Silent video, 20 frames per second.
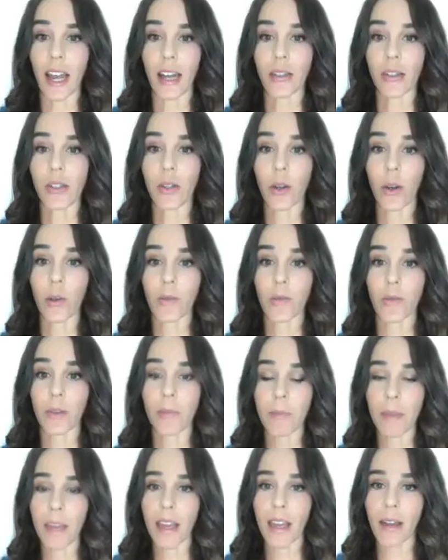So for
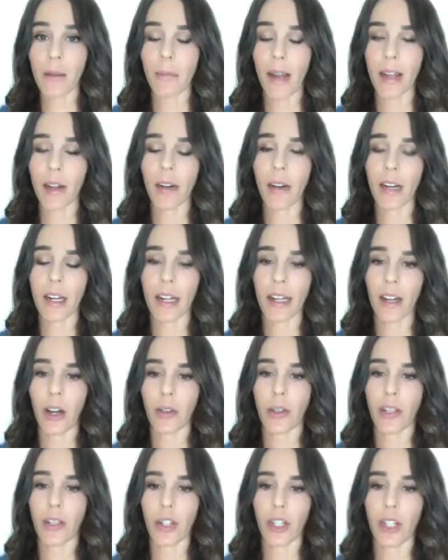me, my chronic
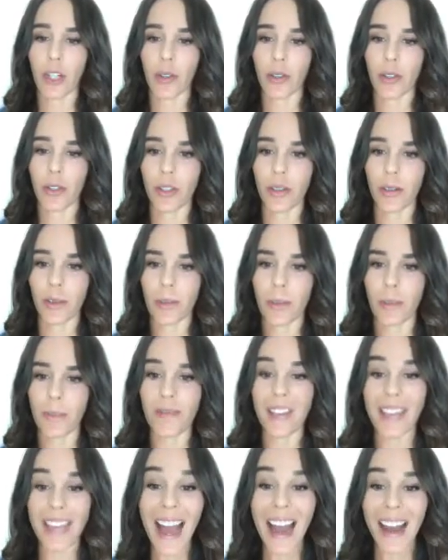health,
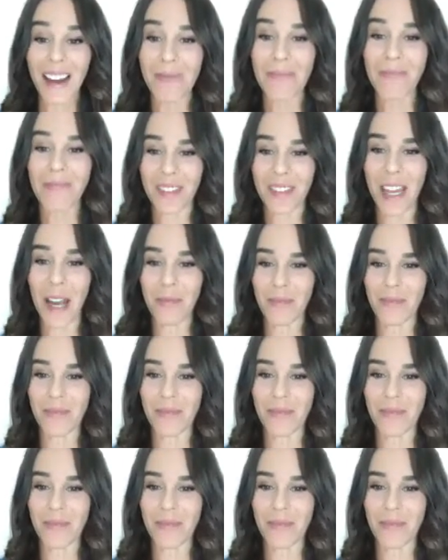yeah, yep.